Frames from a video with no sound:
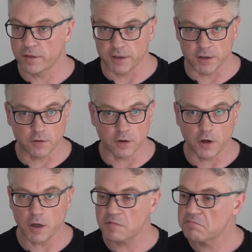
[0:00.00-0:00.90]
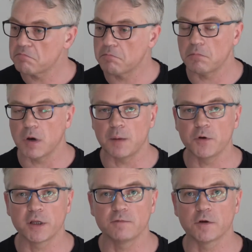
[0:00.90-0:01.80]
they did or not, I'm
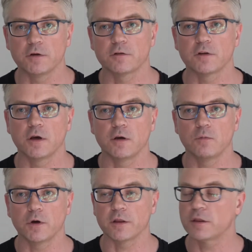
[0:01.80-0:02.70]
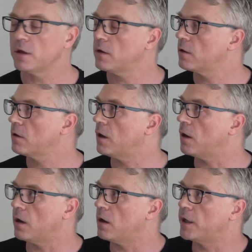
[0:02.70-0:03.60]
not even going to say what I think.
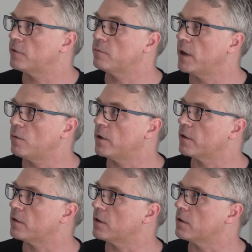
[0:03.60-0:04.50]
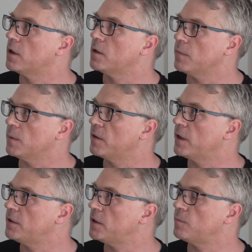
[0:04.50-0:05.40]
It doesn't matter what I think. Maybe
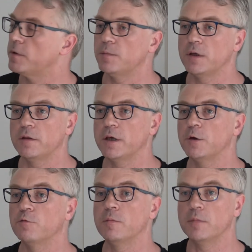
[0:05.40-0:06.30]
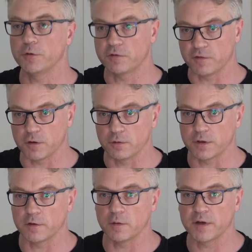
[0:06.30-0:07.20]
they did. Maybe they remote
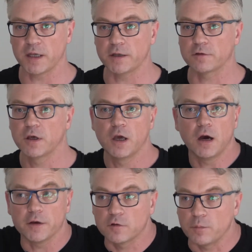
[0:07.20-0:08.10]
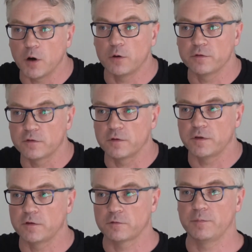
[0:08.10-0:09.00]
viewed other planets. I suppose
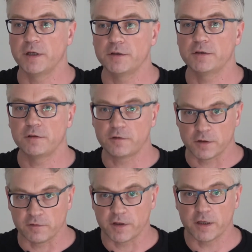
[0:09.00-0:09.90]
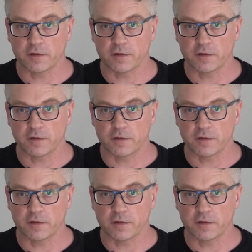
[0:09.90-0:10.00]
that these are abilities that if they